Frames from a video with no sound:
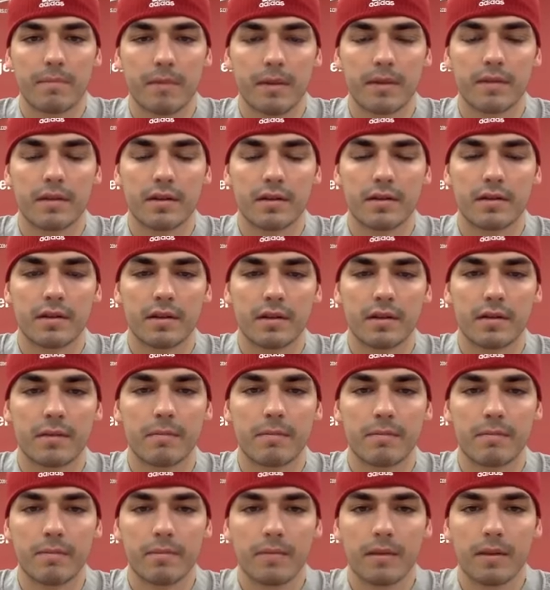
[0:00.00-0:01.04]
is
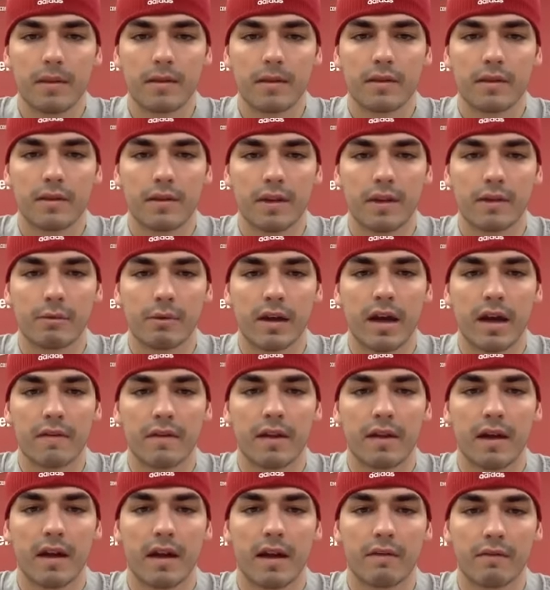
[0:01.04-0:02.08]
a thing we have
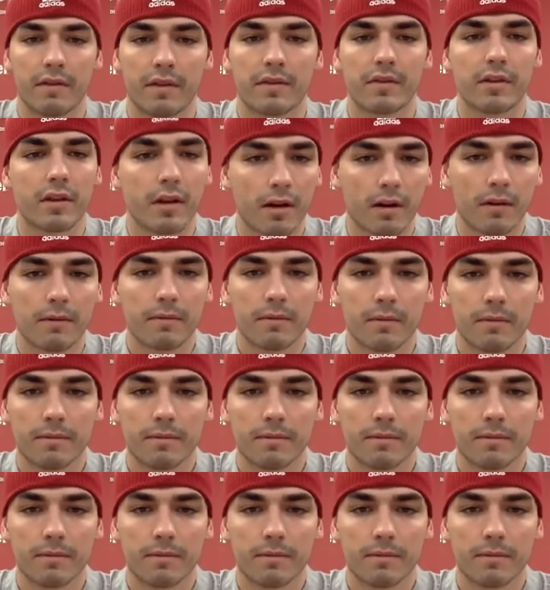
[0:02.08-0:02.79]
to have this year.